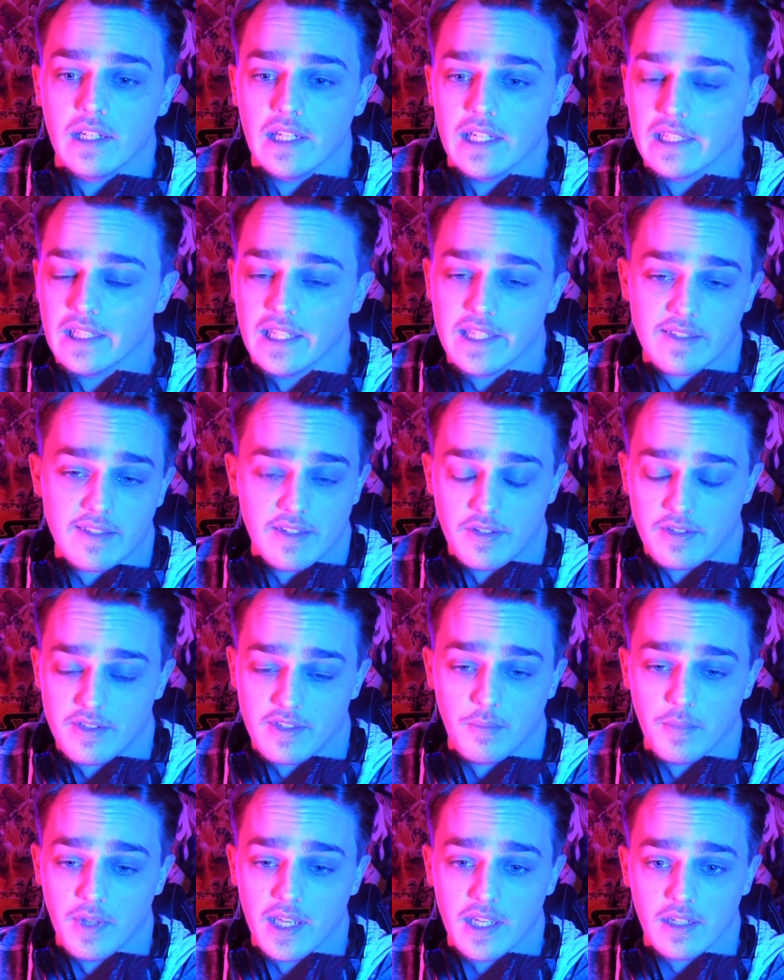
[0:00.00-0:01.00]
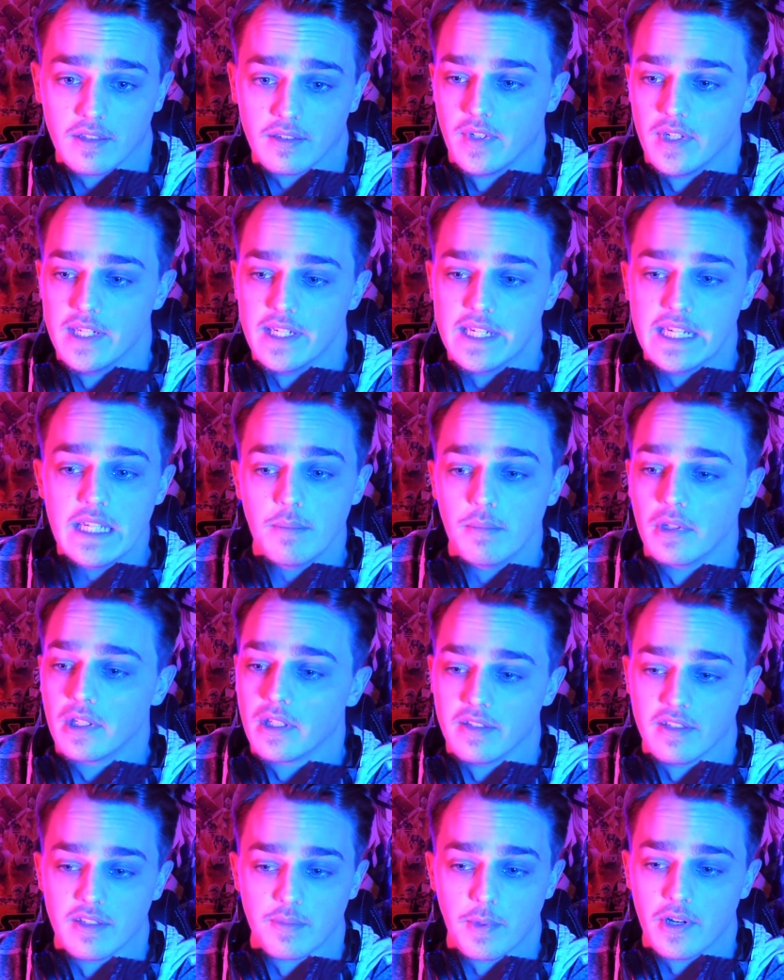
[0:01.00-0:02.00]
unless there's some like deep
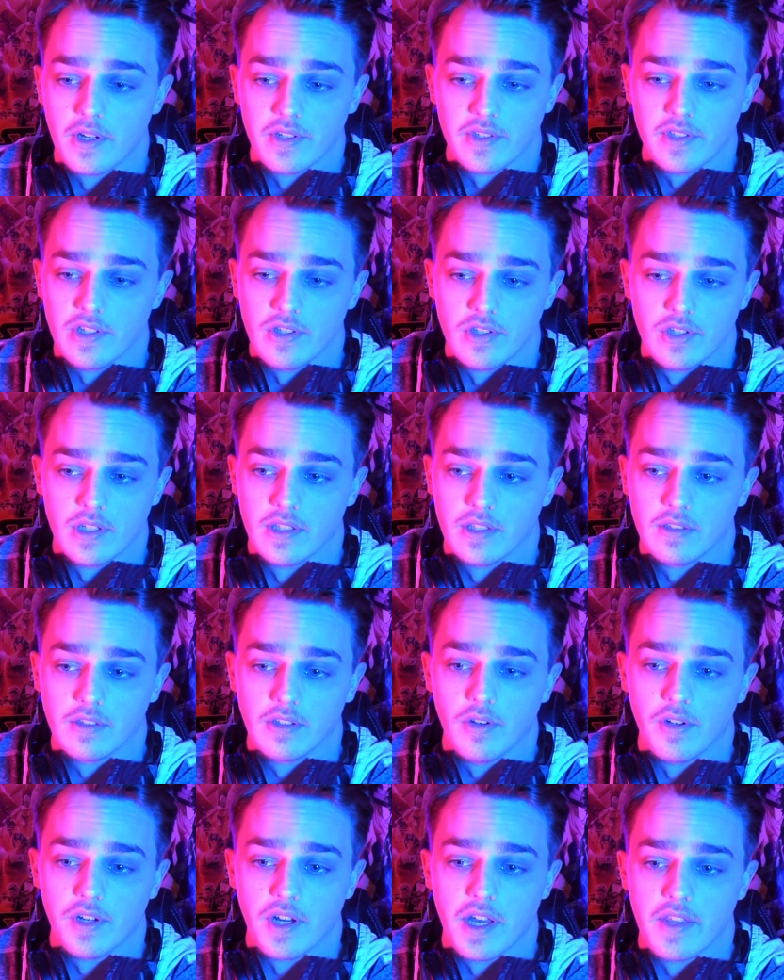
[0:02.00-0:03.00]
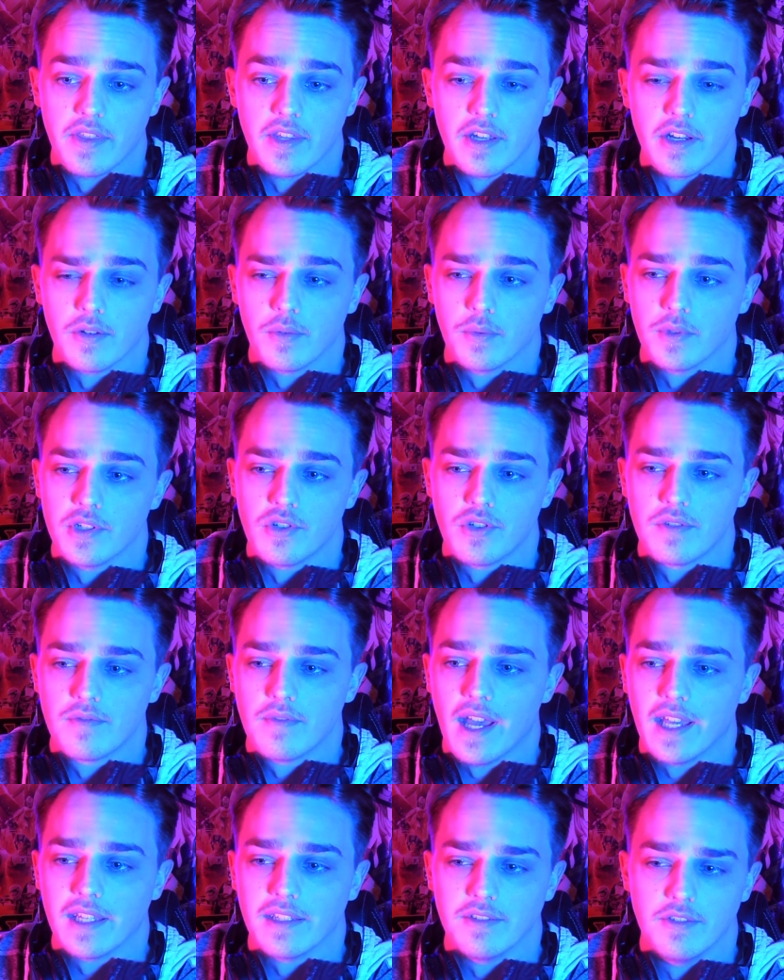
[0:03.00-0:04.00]
conspiracy shit going on there, which
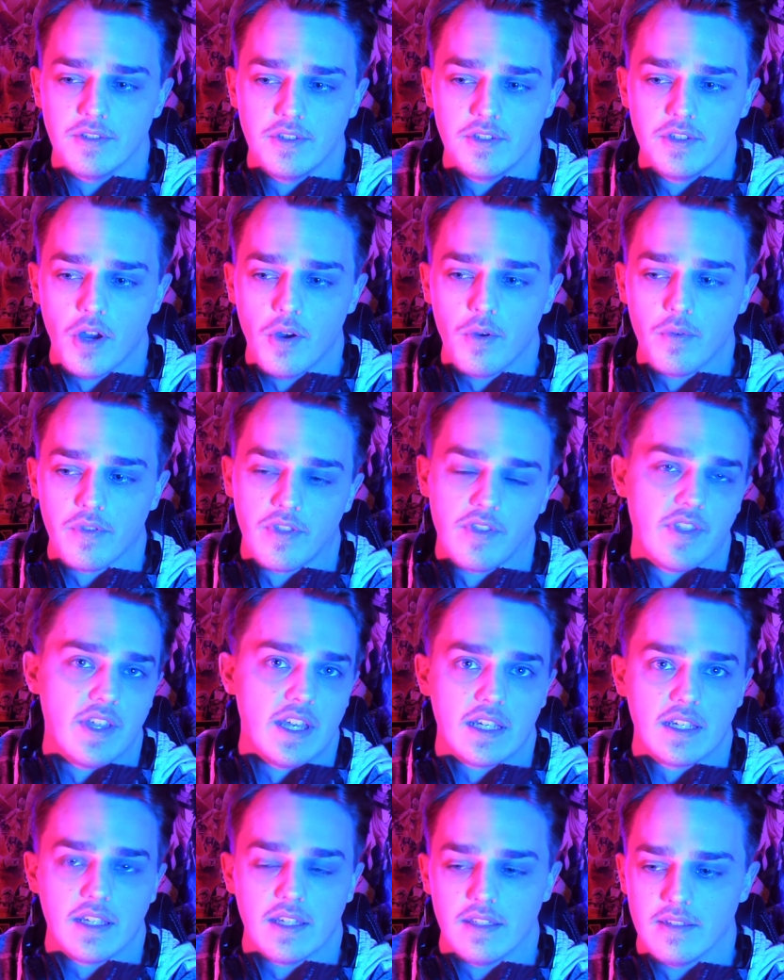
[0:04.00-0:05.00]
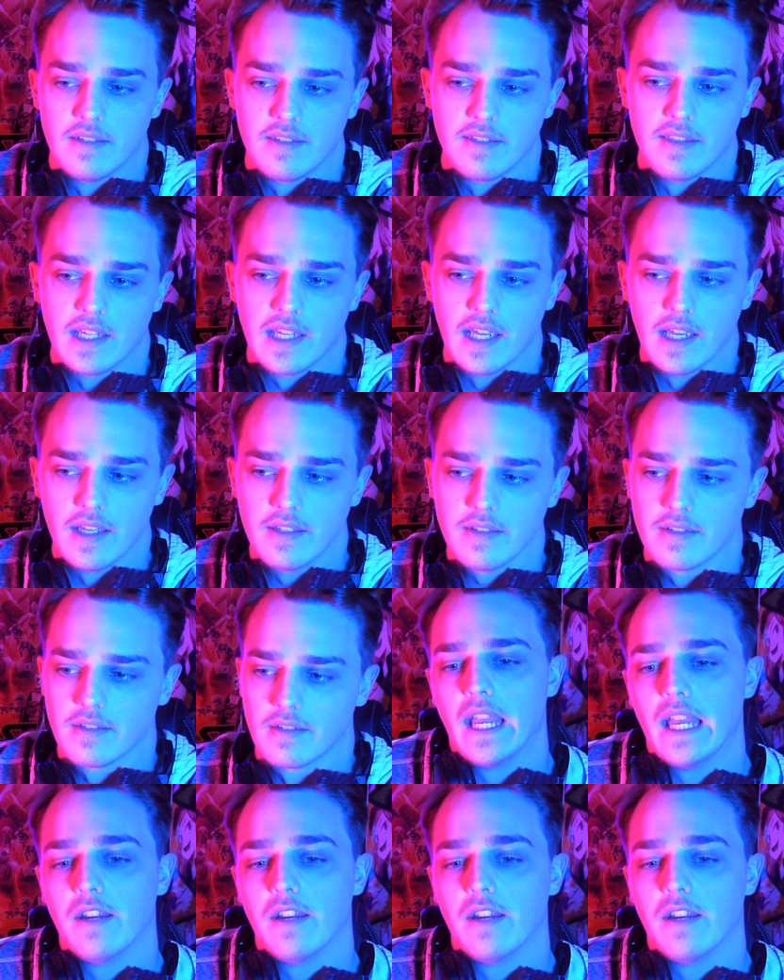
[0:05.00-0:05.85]
I don't think is the case.